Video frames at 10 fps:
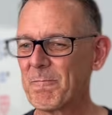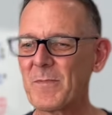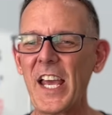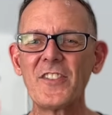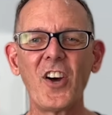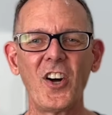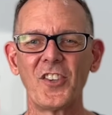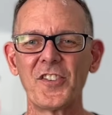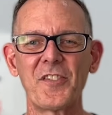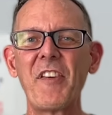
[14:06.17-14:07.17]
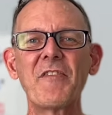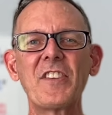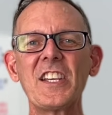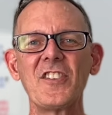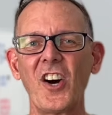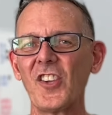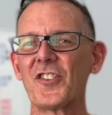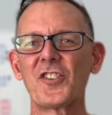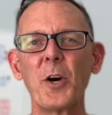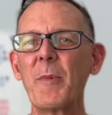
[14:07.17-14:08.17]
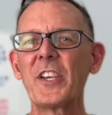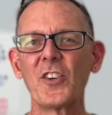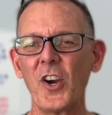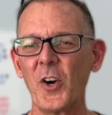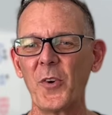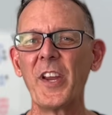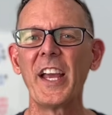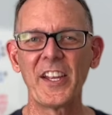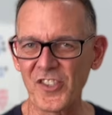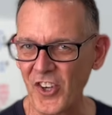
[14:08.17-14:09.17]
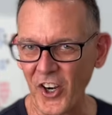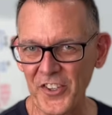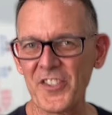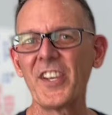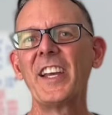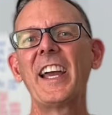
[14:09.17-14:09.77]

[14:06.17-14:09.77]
$10, $15, go make your own and start.